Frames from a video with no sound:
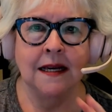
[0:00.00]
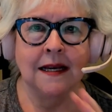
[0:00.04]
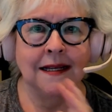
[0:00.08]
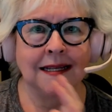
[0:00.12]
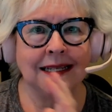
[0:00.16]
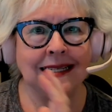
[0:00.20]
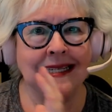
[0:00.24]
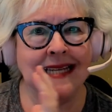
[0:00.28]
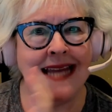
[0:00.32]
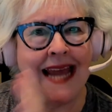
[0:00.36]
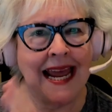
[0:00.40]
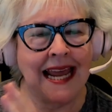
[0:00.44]

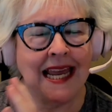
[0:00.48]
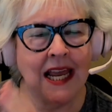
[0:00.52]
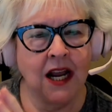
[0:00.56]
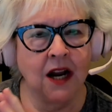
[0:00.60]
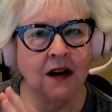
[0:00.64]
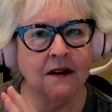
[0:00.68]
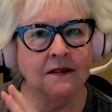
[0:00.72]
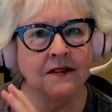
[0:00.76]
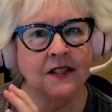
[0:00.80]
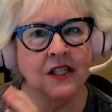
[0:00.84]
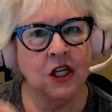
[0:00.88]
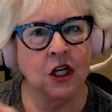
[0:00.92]
take
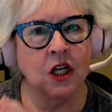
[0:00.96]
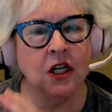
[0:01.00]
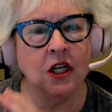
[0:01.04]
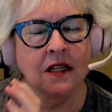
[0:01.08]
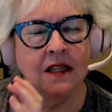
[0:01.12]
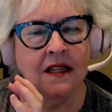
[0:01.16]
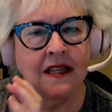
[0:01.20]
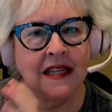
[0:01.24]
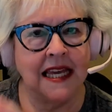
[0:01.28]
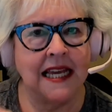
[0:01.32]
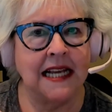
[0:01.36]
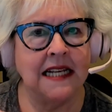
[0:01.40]
care of certain
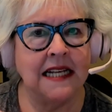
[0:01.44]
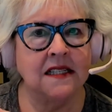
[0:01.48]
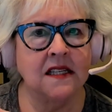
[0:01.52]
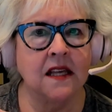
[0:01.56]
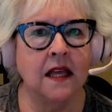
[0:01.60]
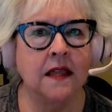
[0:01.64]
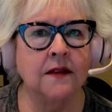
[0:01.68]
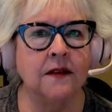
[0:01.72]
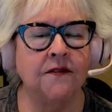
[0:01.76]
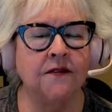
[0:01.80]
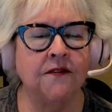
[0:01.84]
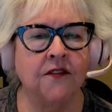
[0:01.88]
things
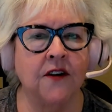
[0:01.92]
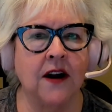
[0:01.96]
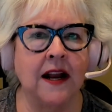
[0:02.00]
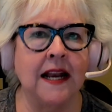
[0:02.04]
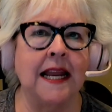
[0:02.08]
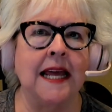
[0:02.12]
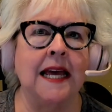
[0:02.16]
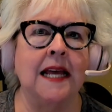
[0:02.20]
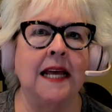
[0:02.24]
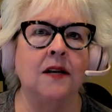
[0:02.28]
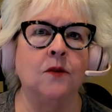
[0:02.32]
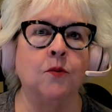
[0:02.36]
on the front
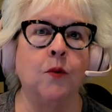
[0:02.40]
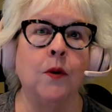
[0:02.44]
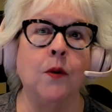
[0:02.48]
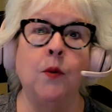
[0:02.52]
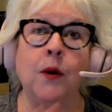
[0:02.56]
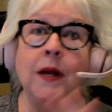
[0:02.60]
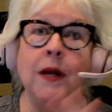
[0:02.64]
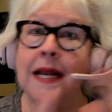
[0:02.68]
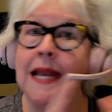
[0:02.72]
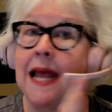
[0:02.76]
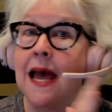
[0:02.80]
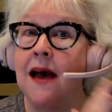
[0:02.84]
end, we
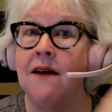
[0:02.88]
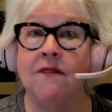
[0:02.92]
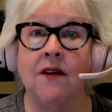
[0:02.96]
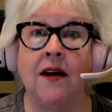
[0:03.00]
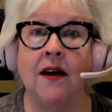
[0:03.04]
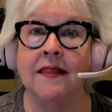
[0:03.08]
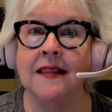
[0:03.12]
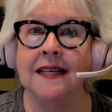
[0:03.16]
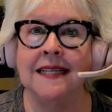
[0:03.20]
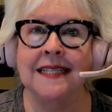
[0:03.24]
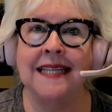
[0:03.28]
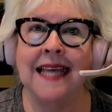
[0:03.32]
wouldn't have
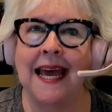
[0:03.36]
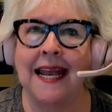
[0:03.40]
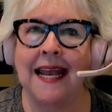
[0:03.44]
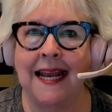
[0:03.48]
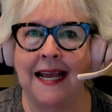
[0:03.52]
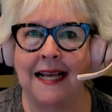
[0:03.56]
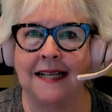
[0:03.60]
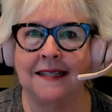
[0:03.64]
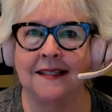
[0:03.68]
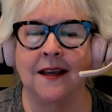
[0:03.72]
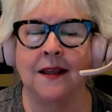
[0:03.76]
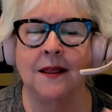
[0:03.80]
all these
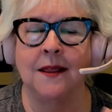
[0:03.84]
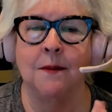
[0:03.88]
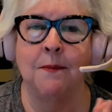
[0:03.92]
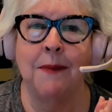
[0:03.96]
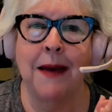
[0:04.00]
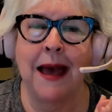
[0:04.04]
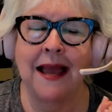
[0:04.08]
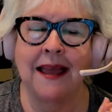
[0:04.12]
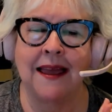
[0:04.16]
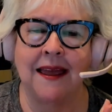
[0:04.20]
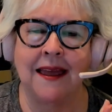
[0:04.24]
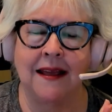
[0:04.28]
headaches on the
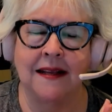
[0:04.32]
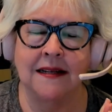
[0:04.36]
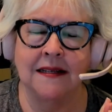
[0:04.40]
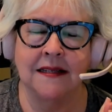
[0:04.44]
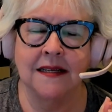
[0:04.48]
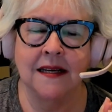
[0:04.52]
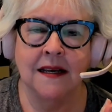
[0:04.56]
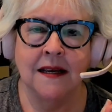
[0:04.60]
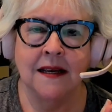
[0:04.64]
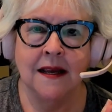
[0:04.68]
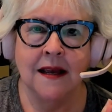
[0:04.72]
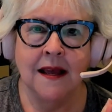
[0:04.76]
back end.
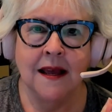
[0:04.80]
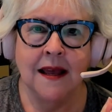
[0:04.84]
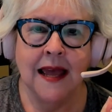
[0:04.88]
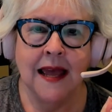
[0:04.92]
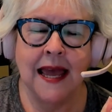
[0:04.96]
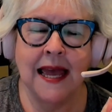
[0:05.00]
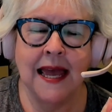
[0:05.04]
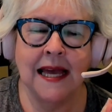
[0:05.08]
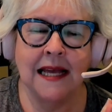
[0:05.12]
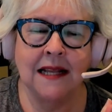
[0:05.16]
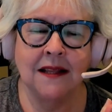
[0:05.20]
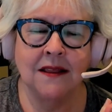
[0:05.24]

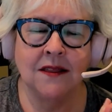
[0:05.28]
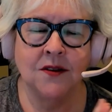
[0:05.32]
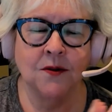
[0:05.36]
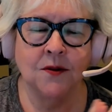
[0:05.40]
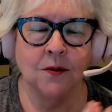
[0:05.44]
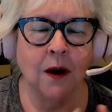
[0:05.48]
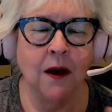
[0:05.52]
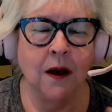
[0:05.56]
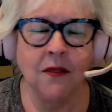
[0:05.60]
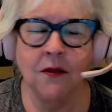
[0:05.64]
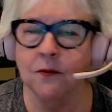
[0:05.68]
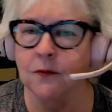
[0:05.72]
And through
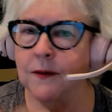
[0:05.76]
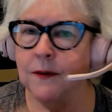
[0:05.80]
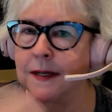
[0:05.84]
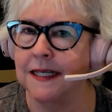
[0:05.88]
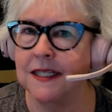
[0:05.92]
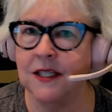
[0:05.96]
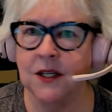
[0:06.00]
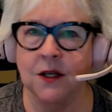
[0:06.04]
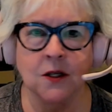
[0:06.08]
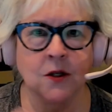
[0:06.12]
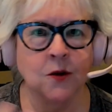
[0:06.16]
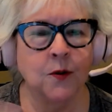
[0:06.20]
all the
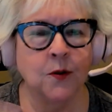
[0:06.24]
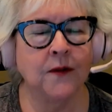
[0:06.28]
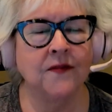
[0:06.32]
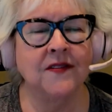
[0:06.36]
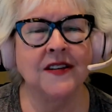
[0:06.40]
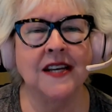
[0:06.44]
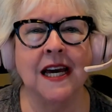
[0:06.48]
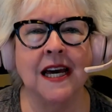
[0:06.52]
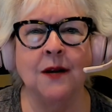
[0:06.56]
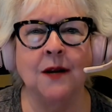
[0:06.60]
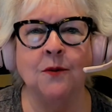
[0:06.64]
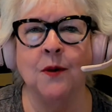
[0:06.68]
research we've
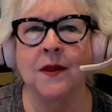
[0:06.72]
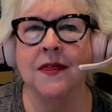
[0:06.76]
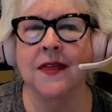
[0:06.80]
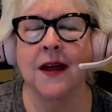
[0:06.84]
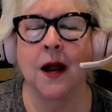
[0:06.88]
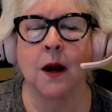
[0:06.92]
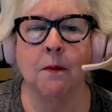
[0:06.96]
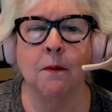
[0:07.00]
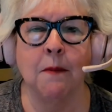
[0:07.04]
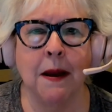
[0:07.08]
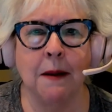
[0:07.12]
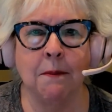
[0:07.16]
done with
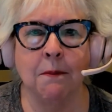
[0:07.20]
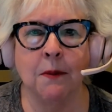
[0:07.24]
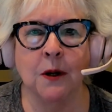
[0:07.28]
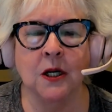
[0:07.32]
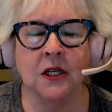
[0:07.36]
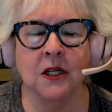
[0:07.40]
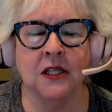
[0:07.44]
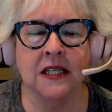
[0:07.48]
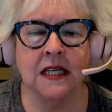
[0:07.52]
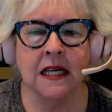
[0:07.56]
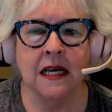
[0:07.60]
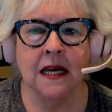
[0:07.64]
our
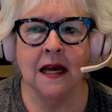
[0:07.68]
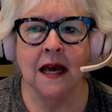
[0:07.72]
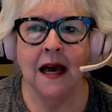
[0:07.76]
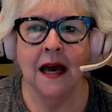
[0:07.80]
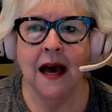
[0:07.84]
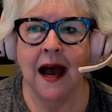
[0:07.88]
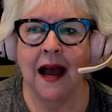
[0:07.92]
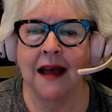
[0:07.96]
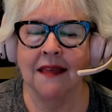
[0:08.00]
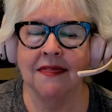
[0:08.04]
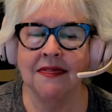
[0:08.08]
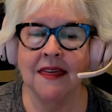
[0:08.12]
members,
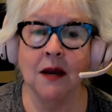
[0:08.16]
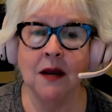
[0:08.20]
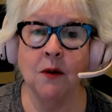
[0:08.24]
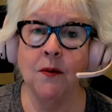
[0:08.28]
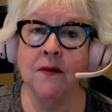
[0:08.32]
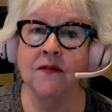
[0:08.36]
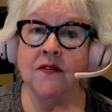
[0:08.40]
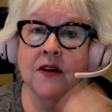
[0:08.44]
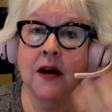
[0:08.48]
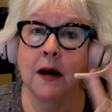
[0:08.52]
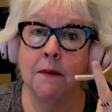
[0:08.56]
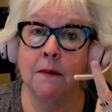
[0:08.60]
I think
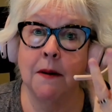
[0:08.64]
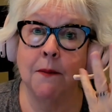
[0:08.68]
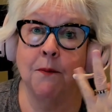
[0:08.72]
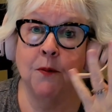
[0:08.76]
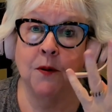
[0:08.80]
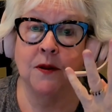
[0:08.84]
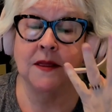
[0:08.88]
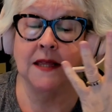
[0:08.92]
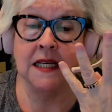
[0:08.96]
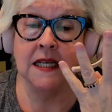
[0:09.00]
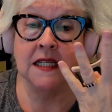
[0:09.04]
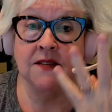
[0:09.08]
we've come up
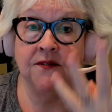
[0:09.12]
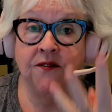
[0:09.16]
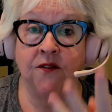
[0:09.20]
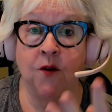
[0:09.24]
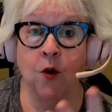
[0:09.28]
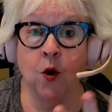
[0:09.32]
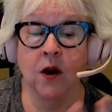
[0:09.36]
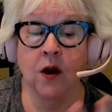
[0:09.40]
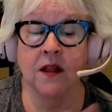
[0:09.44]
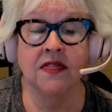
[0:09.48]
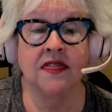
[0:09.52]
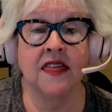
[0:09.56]
with these
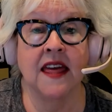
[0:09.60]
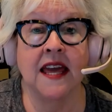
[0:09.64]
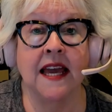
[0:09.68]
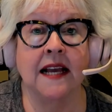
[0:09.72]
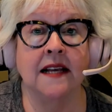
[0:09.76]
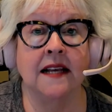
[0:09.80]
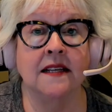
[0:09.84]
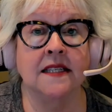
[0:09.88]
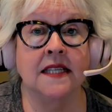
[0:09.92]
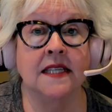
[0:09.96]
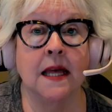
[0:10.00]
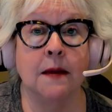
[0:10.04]
4
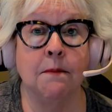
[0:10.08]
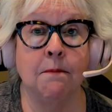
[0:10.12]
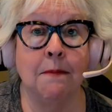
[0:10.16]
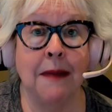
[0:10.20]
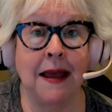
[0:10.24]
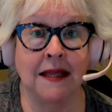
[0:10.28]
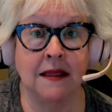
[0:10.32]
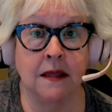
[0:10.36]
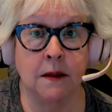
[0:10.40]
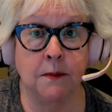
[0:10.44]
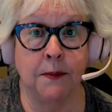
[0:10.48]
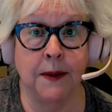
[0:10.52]
things that
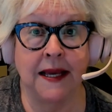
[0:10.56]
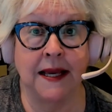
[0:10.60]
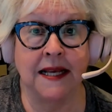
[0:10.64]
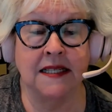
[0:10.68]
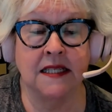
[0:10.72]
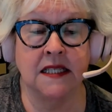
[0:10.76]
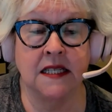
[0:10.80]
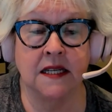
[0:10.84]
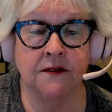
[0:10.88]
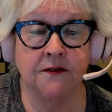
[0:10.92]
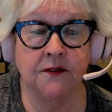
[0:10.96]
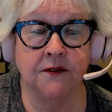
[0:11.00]
make the
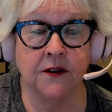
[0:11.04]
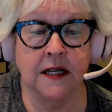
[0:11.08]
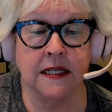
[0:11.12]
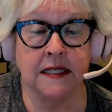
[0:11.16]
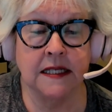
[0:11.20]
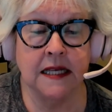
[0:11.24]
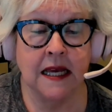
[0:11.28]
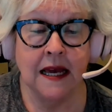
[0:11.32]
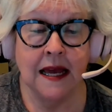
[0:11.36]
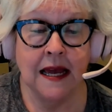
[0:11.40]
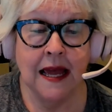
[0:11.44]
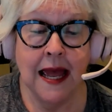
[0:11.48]
biggest
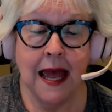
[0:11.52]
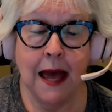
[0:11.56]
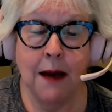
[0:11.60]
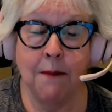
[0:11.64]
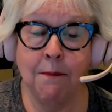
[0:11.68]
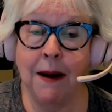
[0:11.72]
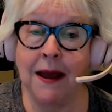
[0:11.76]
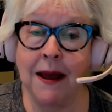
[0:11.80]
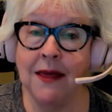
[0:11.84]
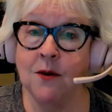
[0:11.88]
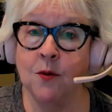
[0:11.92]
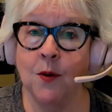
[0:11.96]
difference. And
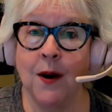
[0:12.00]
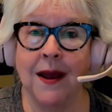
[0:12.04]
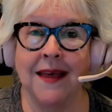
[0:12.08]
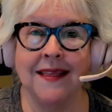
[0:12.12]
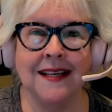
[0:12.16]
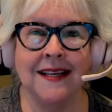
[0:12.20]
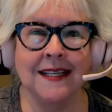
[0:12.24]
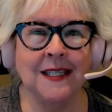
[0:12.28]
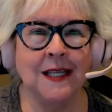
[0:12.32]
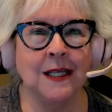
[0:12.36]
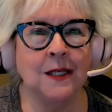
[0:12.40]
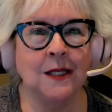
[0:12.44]
by the way,
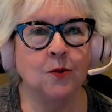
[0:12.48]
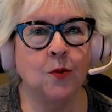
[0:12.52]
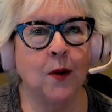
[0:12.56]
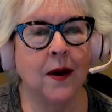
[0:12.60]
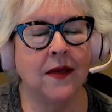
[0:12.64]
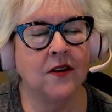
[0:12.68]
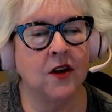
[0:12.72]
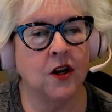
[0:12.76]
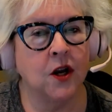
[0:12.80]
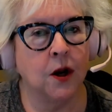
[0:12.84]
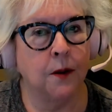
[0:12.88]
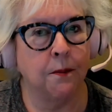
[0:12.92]
this is
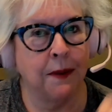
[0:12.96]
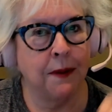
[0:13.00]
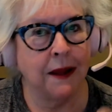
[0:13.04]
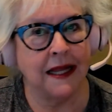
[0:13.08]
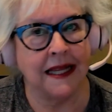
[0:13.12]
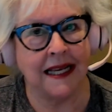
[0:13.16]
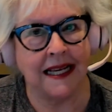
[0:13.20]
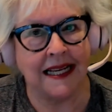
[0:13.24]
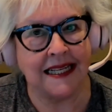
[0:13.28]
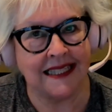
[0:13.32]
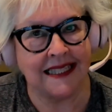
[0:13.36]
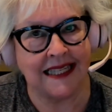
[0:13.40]
whether your
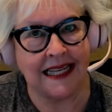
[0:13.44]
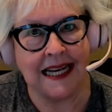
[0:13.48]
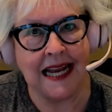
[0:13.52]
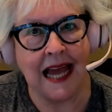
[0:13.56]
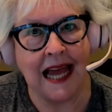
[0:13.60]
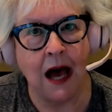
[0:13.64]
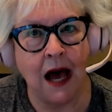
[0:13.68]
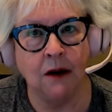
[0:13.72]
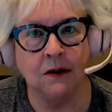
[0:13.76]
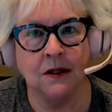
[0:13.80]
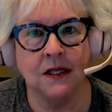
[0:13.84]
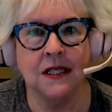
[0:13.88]
billing is
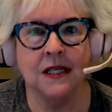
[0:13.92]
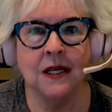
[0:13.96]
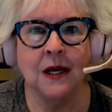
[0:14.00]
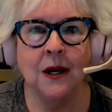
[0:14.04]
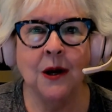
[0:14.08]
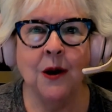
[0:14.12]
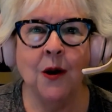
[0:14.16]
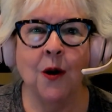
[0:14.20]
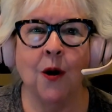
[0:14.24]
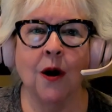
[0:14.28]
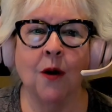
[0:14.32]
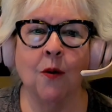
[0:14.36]
in-house
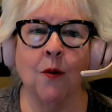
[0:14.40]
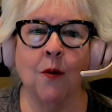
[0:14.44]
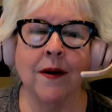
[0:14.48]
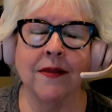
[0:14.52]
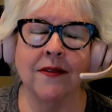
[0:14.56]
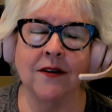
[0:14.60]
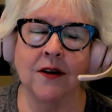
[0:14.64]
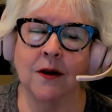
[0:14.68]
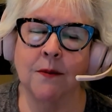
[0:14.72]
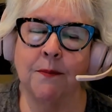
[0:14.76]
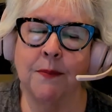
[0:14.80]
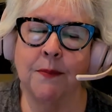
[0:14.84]
or
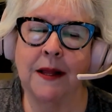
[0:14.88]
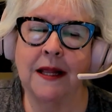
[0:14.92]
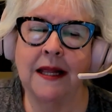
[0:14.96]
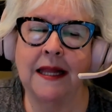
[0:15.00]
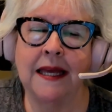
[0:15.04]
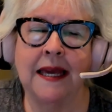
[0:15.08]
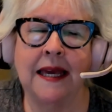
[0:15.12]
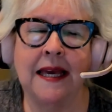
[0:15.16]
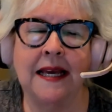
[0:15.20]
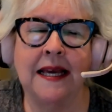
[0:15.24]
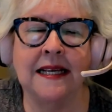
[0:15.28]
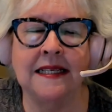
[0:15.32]
whether your
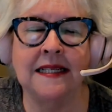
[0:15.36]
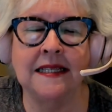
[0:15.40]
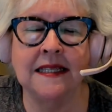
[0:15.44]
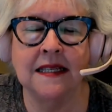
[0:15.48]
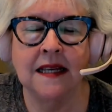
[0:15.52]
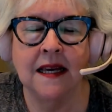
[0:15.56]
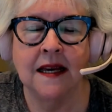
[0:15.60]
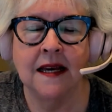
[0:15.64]
billing is